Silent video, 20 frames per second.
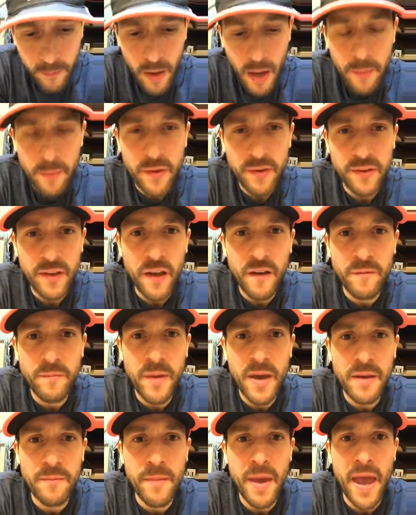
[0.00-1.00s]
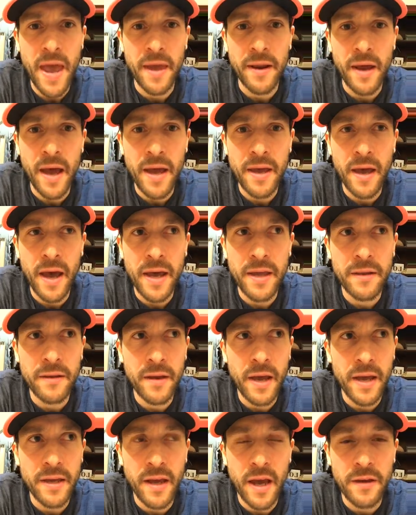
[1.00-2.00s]
I'm a self-made man. I, I,
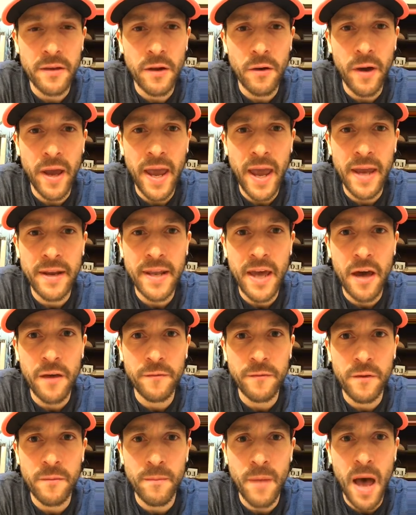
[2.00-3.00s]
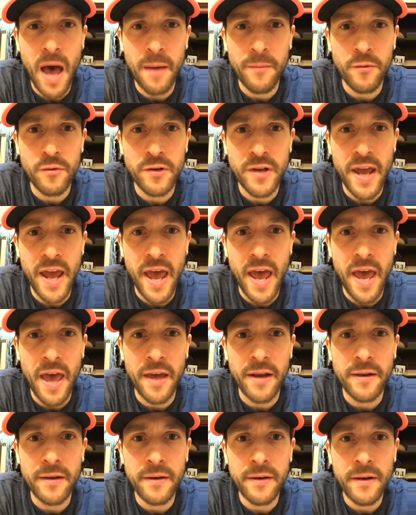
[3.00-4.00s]
I got no handout from mom or
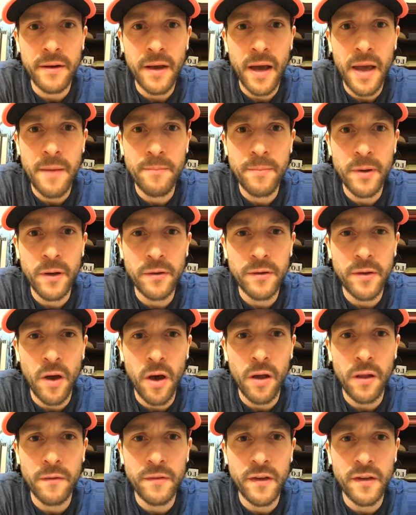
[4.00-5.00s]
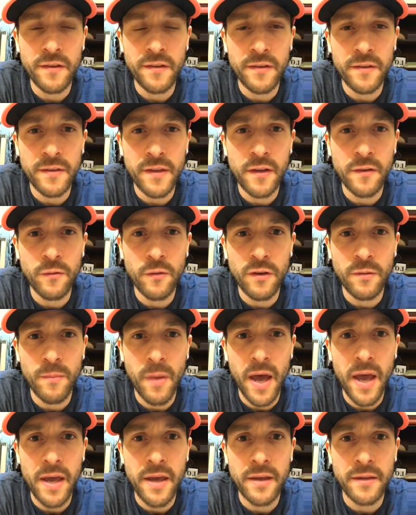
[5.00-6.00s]
dad. I built all of this. This was
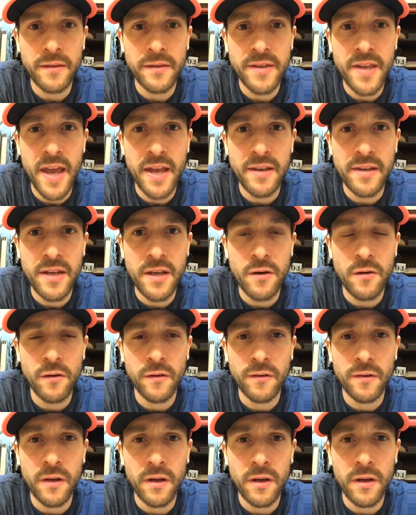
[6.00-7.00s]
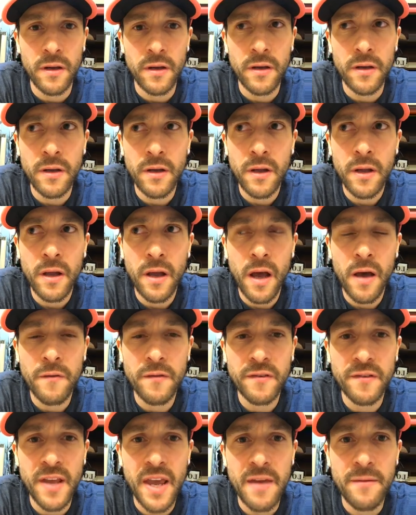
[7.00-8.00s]
my 10 years of
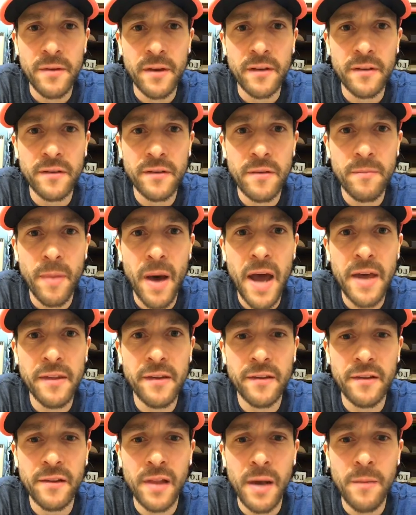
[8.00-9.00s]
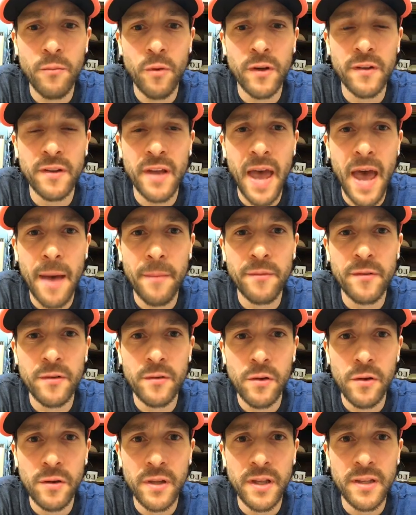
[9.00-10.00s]
savings. To buy this club was
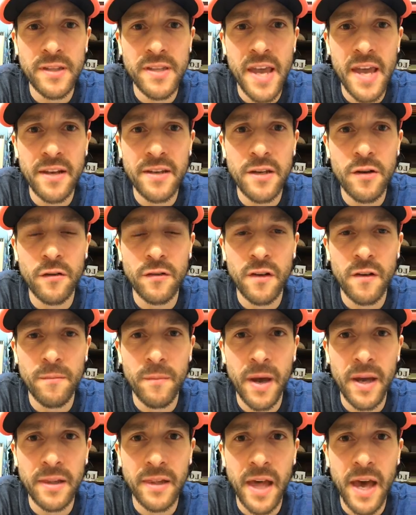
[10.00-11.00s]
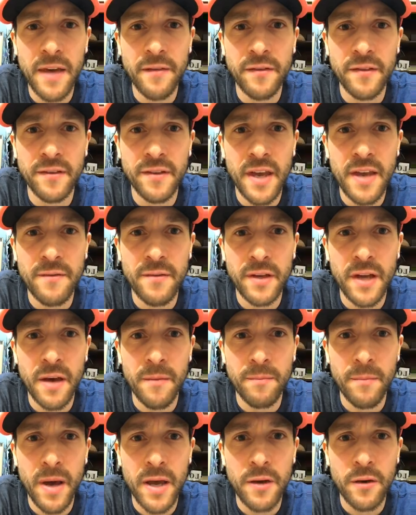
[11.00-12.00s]
absolutely 10 years of my life saving
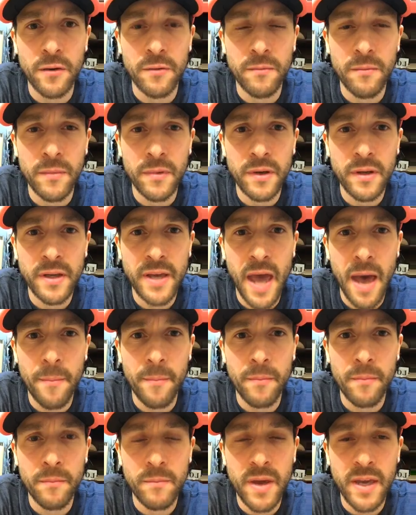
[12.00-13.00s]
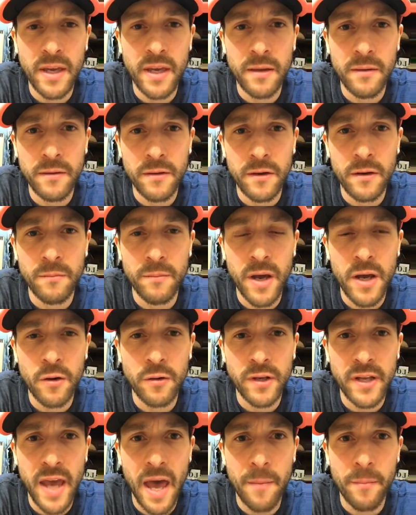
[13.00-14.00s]
up my own cap, making, you know, my own
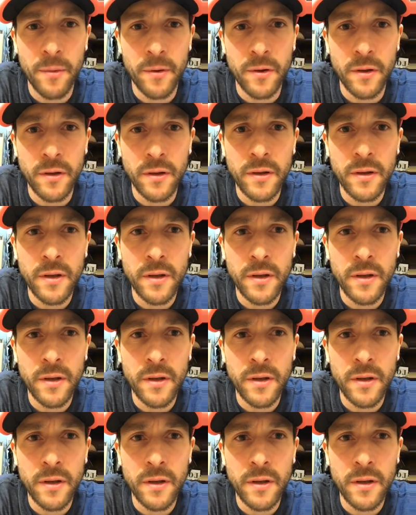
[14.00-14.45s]
capital,